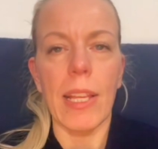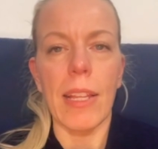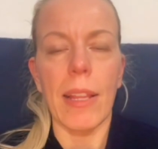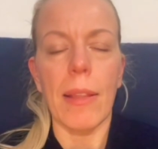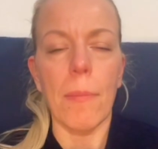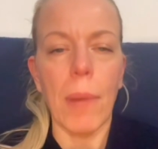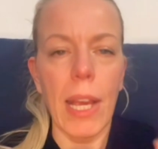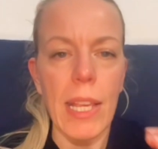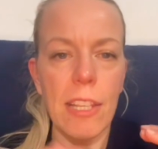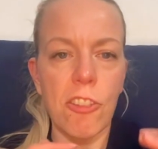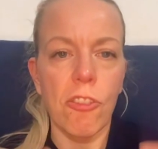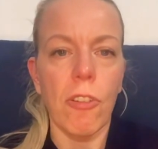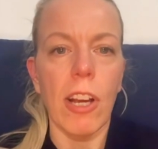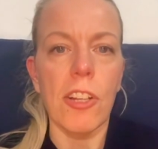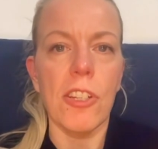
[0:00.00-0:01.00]
In my
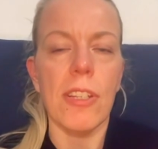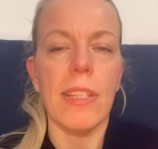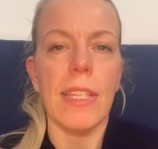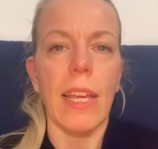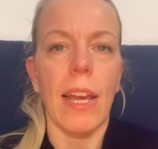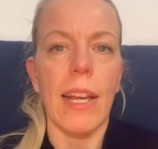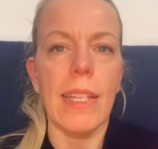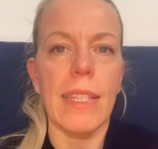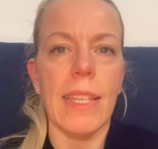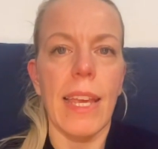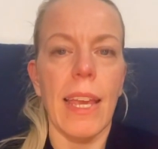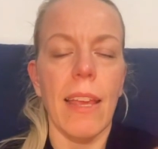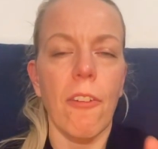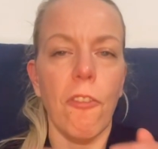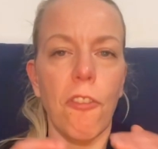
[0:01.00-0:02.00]
instructions, I
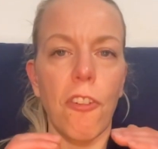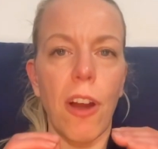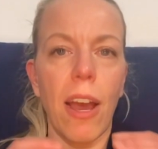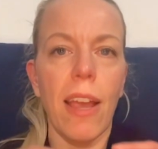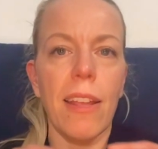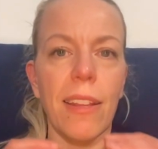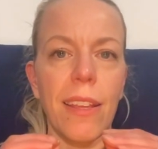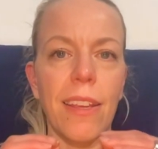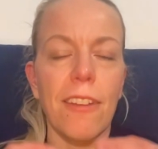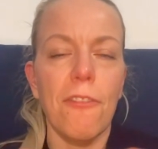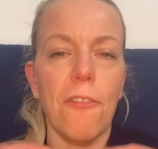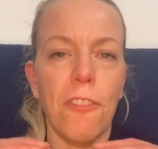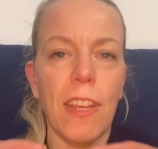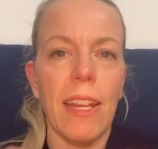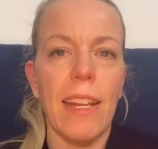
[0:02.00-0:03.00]
say write in
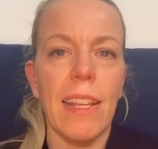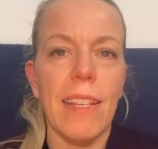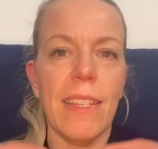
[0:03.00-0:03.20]
Finnish,